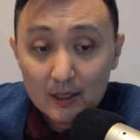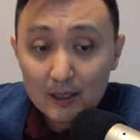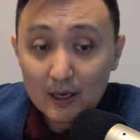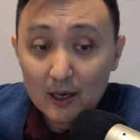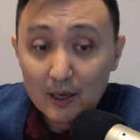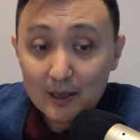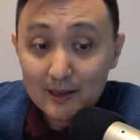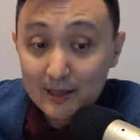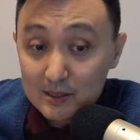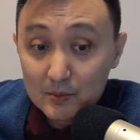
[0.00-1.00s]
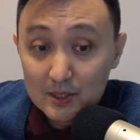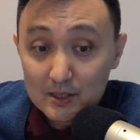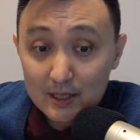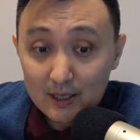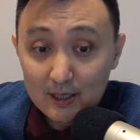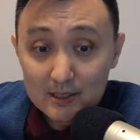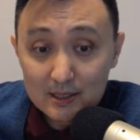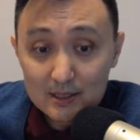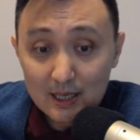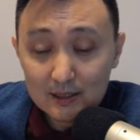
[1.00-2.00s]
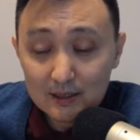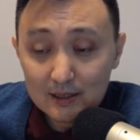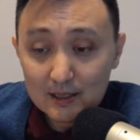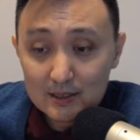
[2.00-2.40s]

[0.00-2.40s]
This means that Kazakhstan